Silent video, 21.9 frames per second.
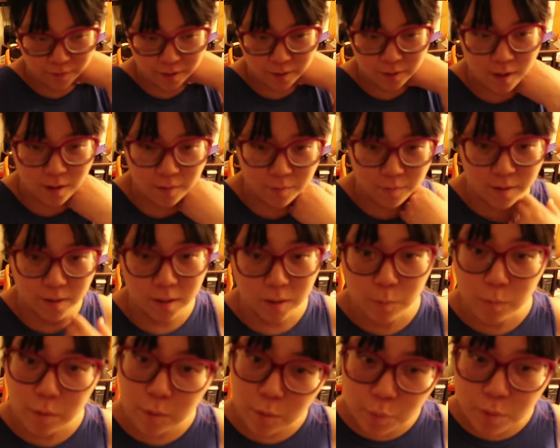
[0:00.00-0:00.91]
vlog
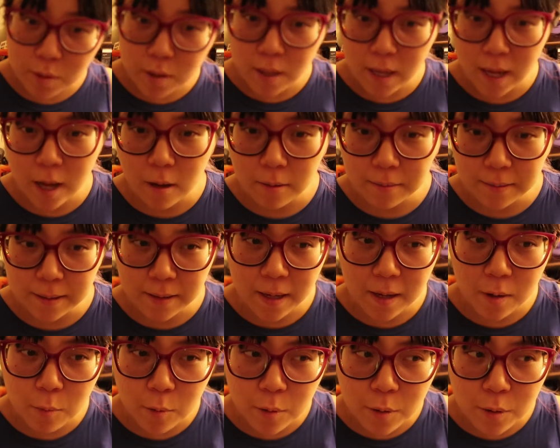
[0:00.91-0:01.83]
videos which really helps and
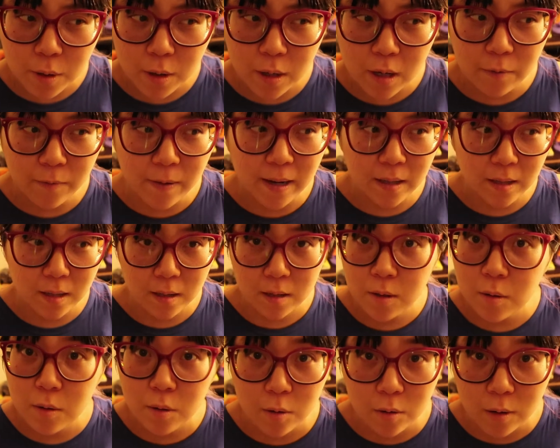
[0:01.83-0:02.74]
I wonder if I
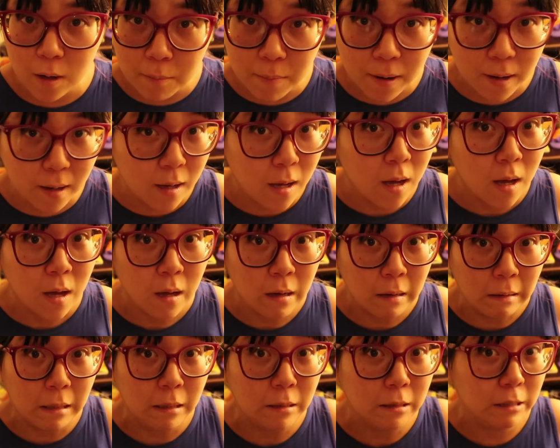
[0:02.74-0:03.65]
didn't do that my
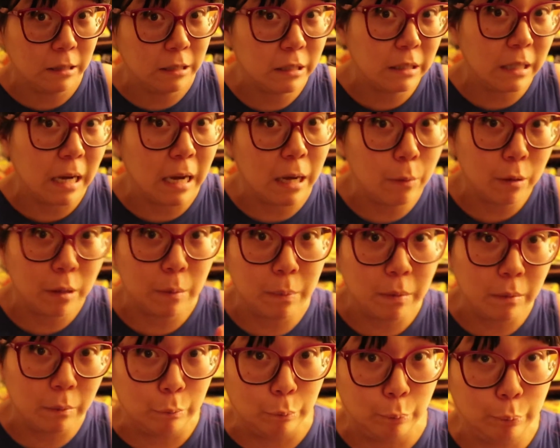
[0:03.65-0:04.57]
GI would have
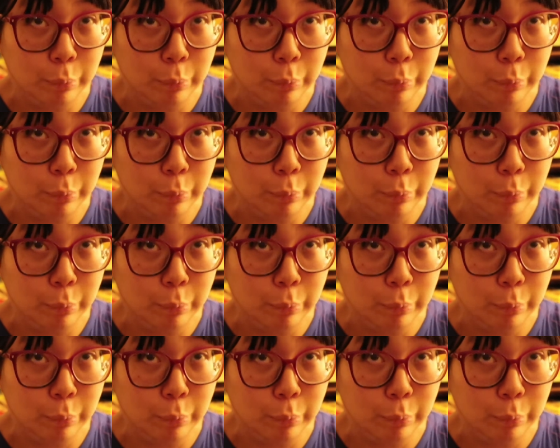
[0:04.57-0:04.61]
been